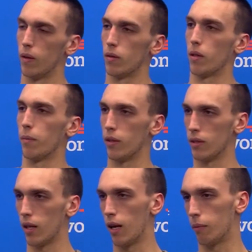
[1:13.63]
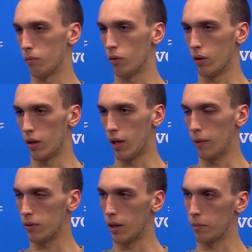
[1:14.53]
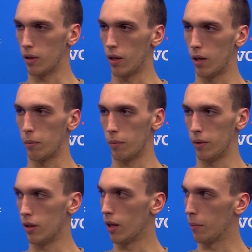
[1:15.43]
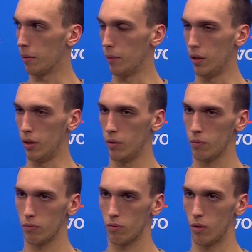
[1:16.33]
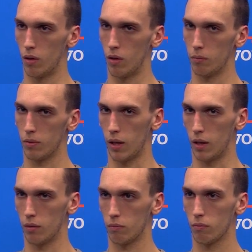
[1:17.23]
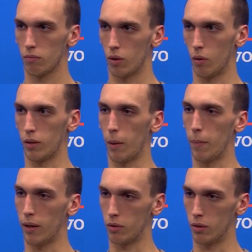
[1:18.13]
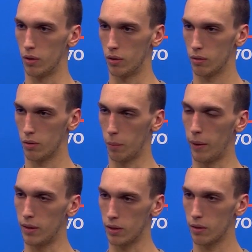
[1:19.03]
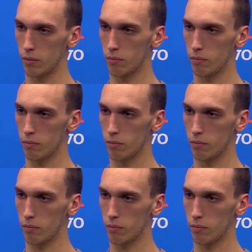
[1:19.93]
some things that I'm doing at halftime that are helping me kind of, you know, get back to the basics,